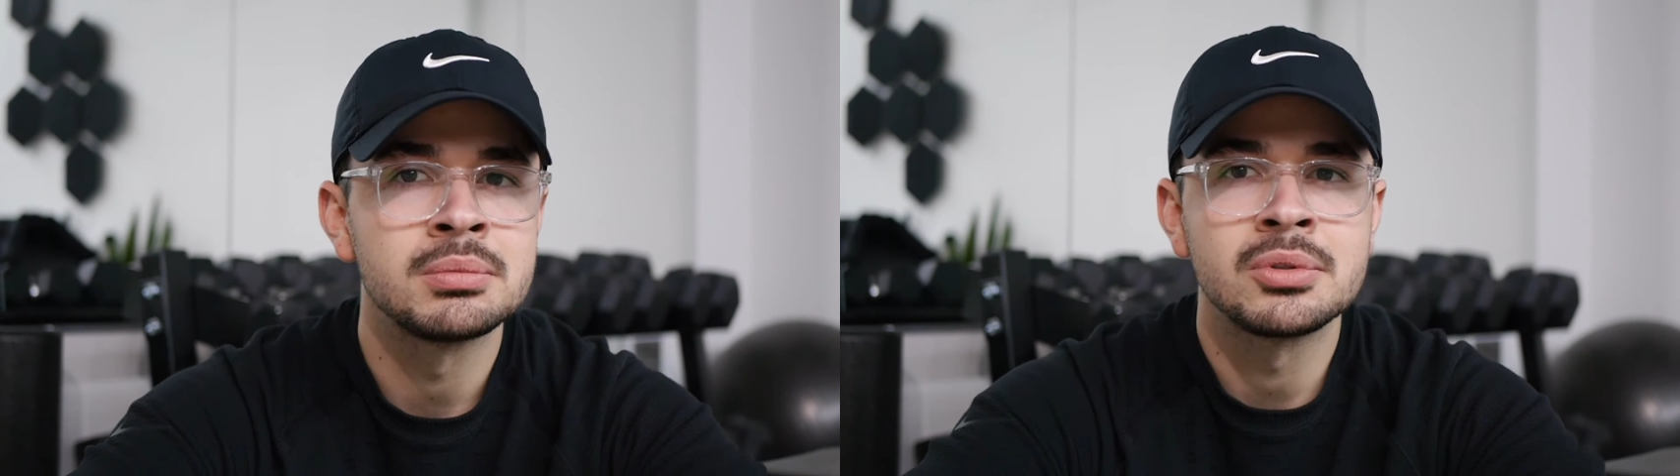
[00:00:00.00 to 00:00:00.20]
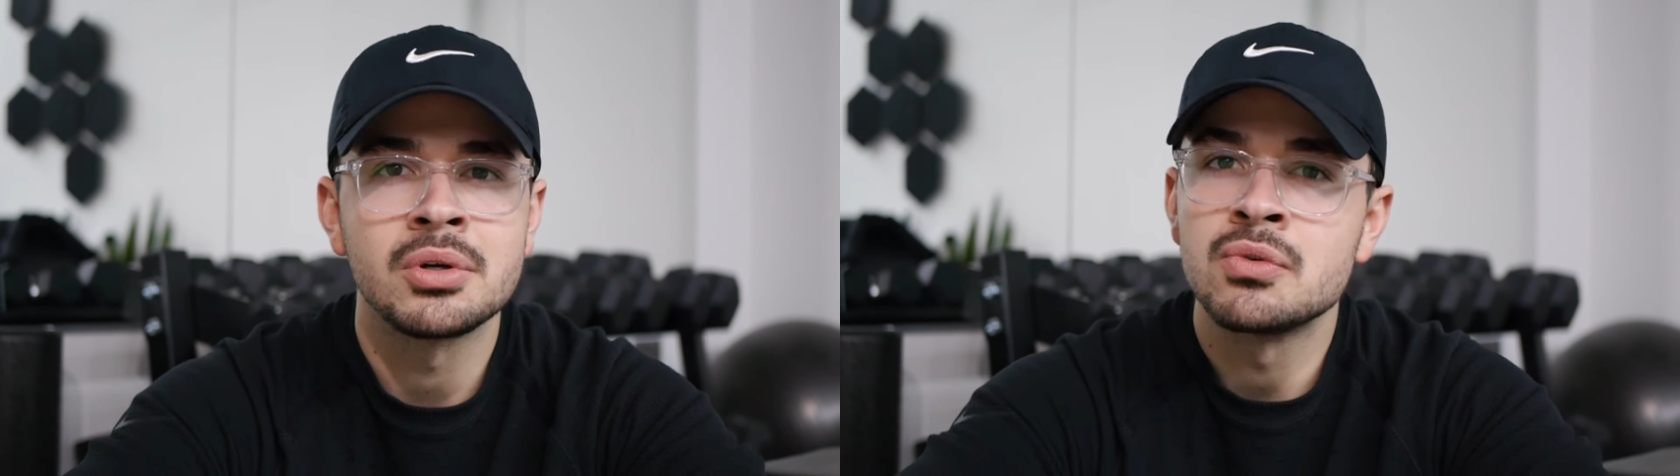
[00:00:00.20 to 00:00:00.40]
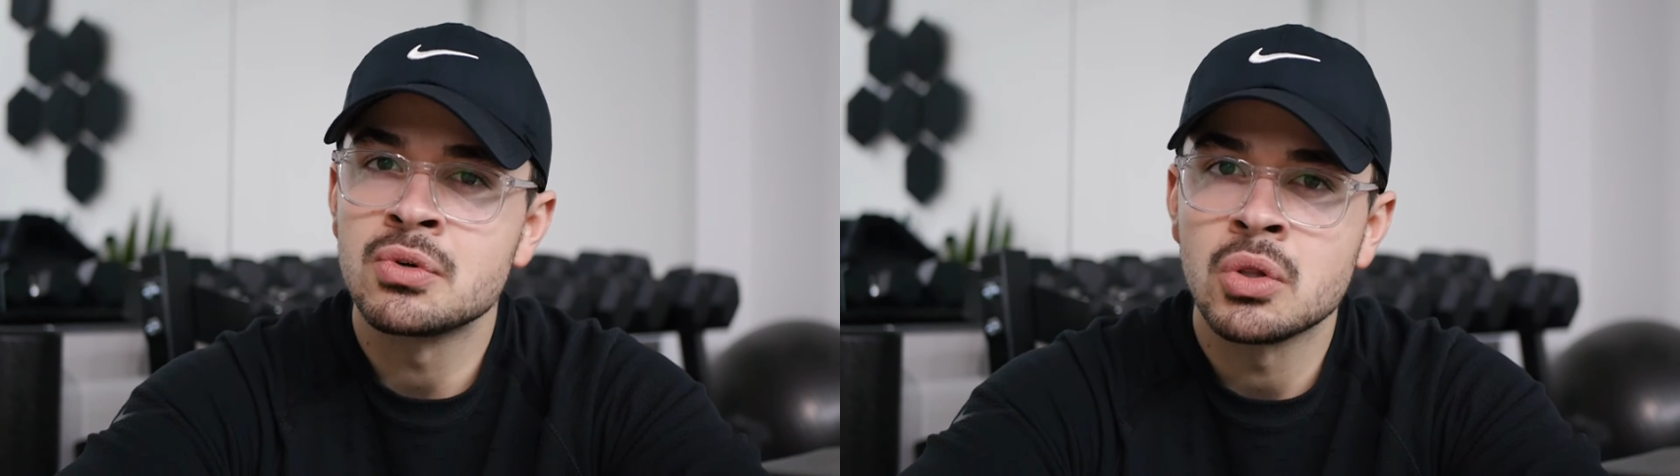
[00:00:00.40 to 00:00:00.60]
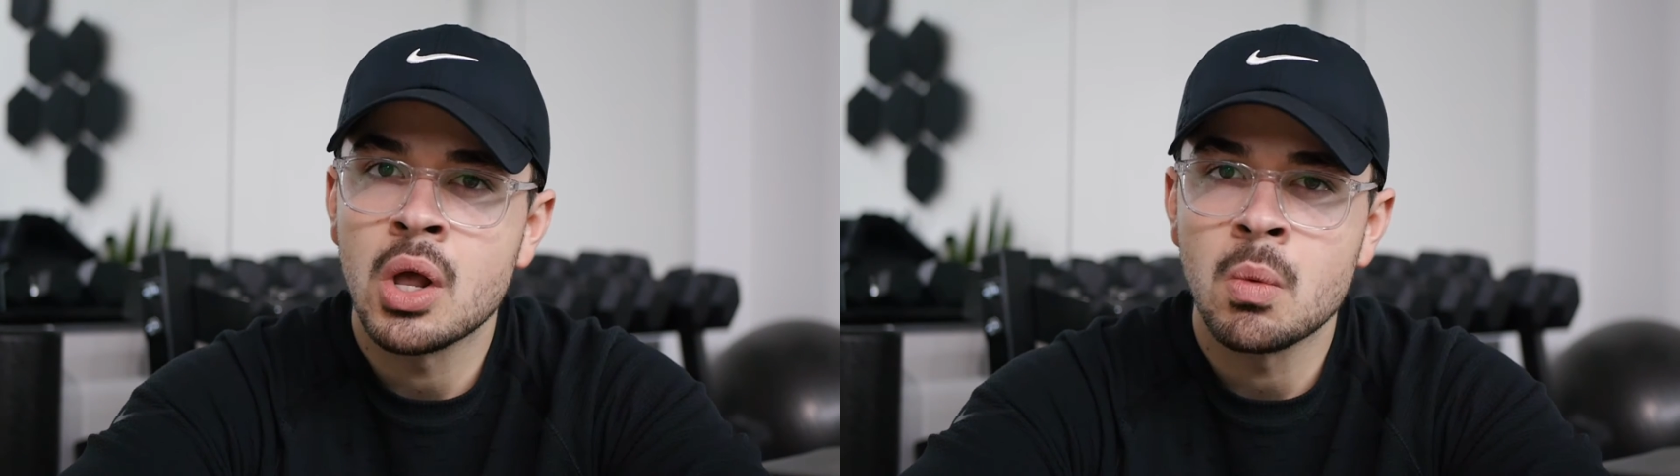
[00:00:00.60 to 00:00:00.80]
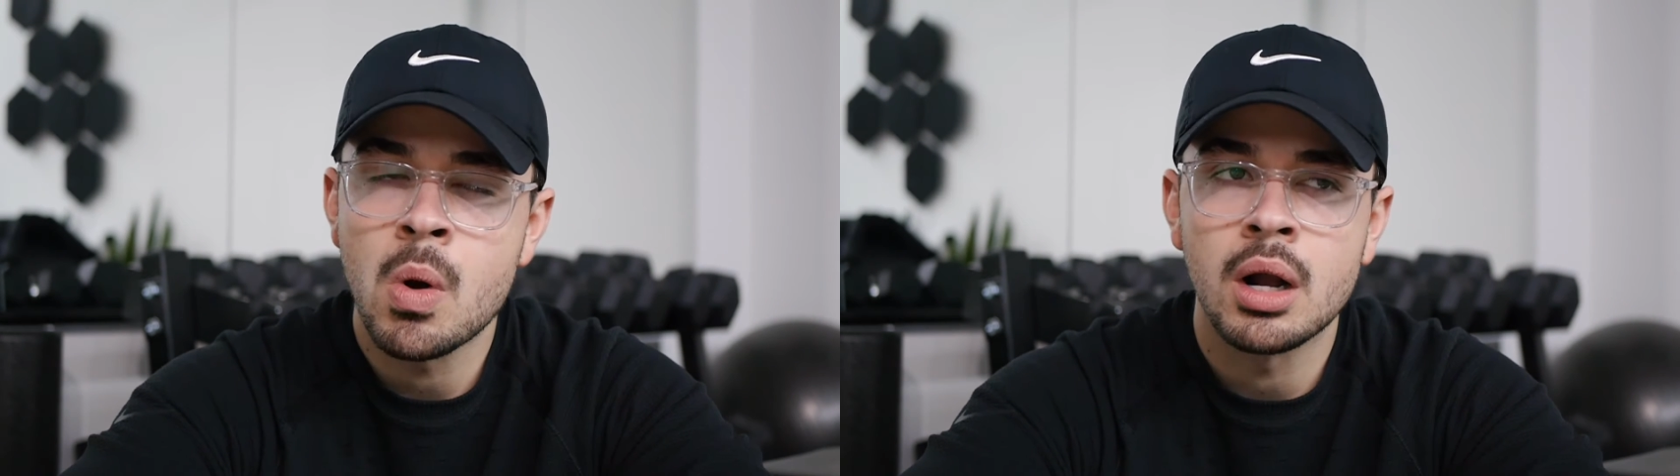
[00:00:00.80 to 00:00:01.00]
go for a
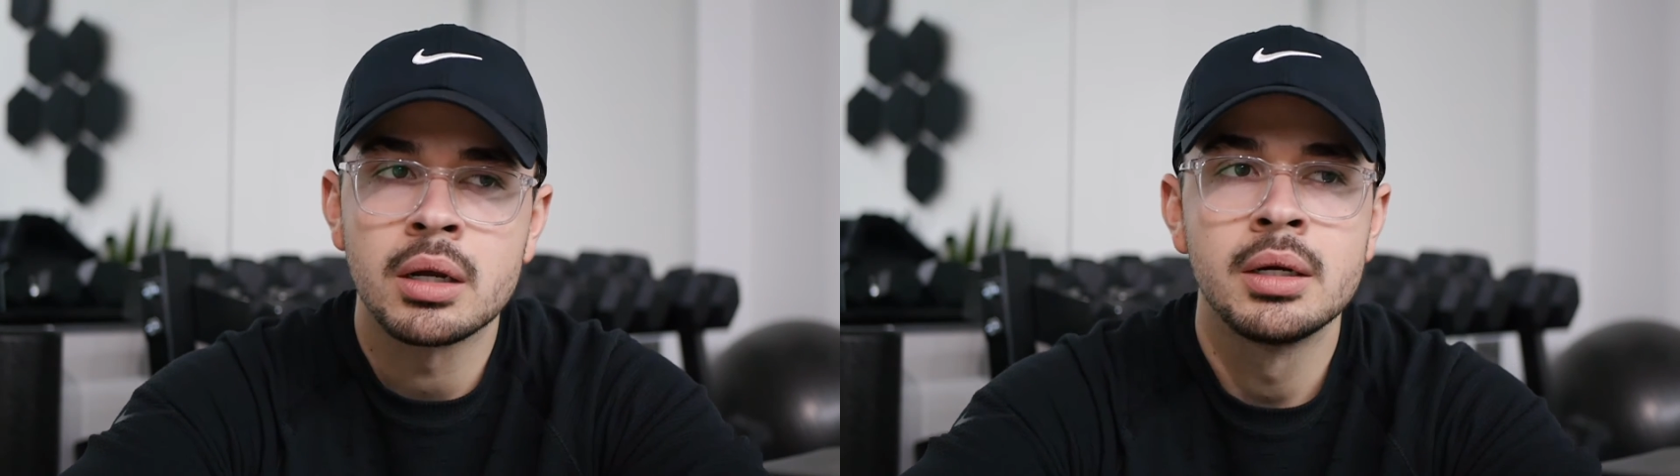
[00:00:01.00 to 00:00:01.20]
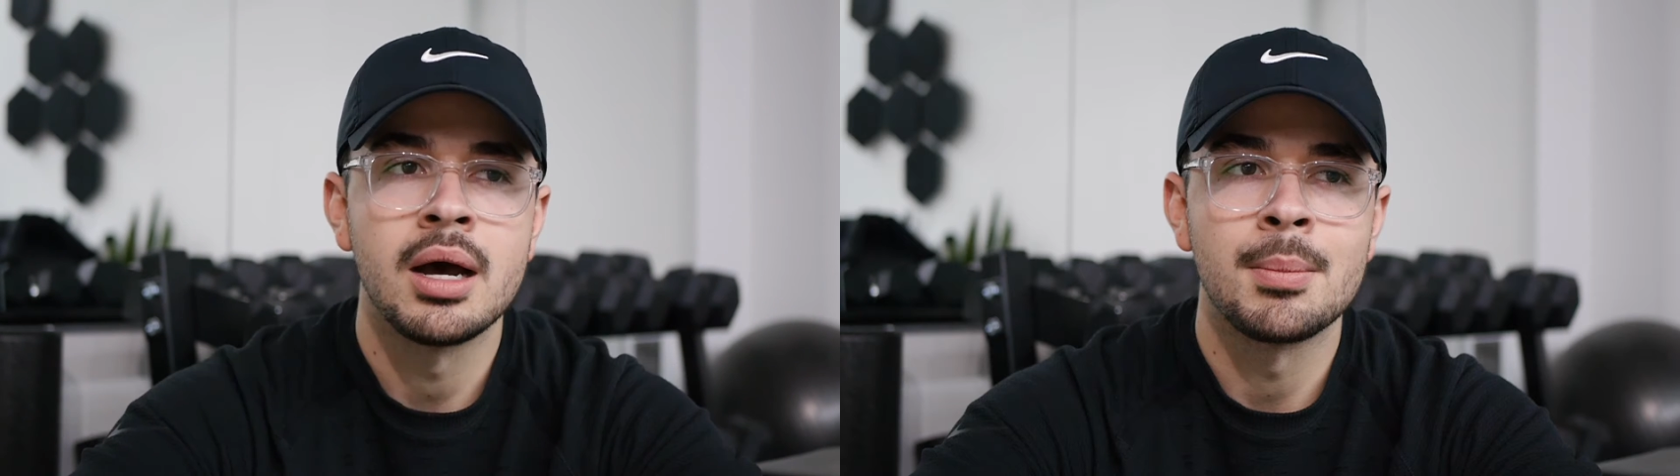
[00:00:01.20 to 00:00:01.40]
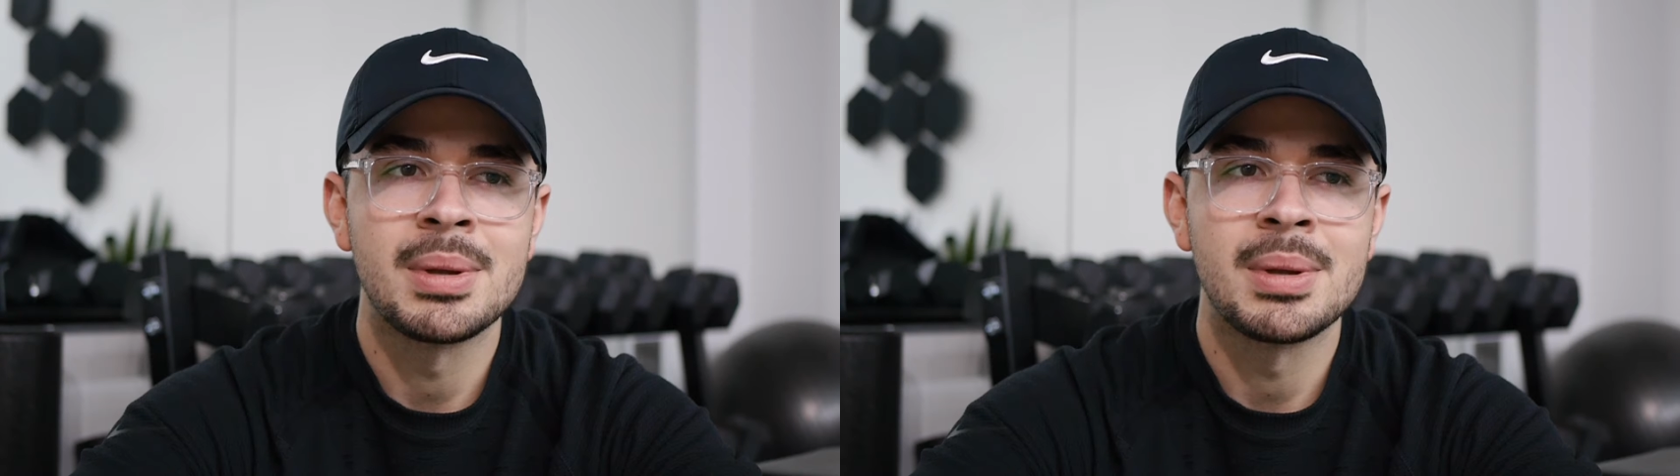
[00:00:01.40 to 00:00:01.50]
long walk, and